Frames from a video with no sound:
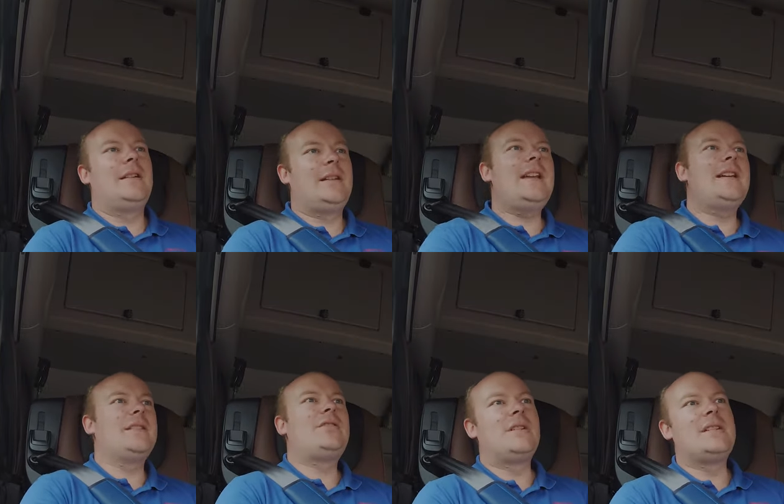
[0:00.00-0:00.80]
And yeah,
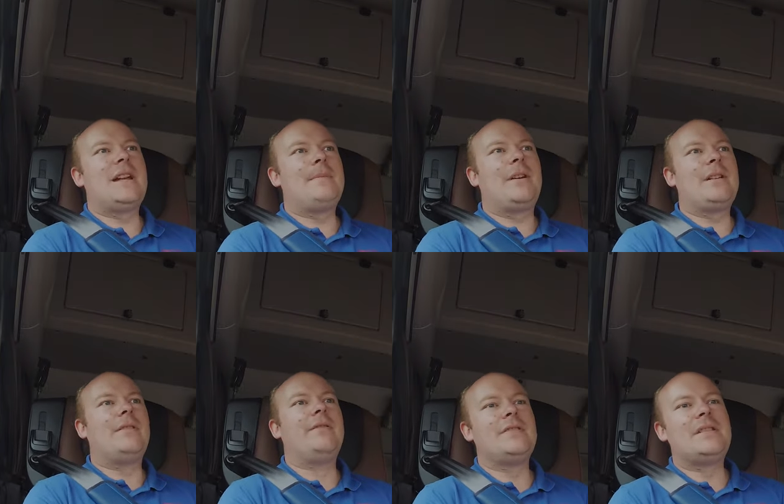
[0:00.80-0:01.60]
the 20 amp had
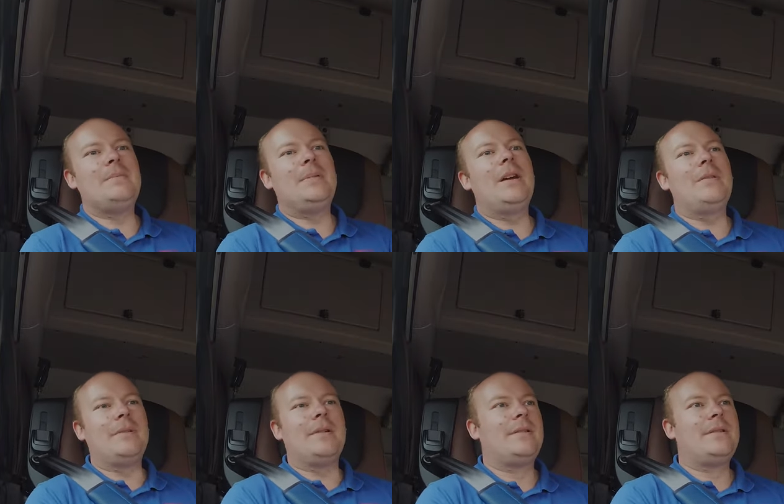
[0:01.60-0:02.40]
obviously blown.